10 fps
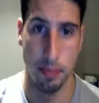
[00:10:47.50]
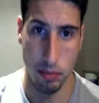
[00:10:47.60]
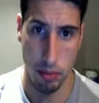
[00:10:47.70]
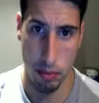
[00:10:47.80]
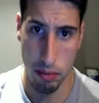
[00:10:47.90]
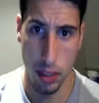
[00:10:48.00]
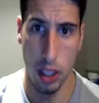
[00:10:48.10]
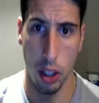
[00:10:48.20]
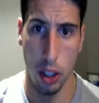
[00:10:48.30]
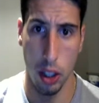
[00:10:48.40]

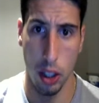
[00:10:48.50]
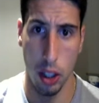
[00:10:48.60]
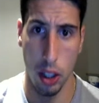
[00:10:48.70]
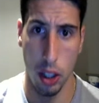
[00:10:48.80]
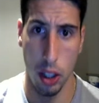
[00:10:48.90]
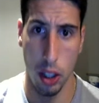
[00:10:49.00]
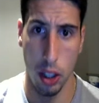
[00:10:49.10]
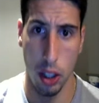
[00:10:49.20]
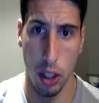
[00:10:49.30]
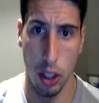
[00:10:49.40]

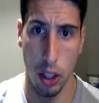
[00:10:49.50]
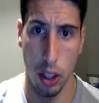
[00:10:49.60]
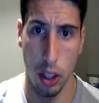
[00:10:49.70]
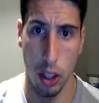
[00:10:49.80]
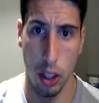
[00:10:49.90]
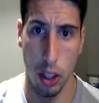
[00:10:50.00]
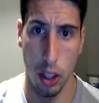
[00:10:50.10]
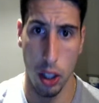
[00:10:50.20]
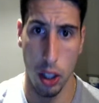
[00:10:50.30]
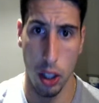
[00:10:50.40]

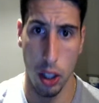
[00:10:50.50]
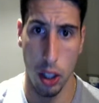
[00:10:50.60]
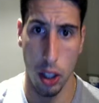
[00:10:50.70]
Nobody speaks.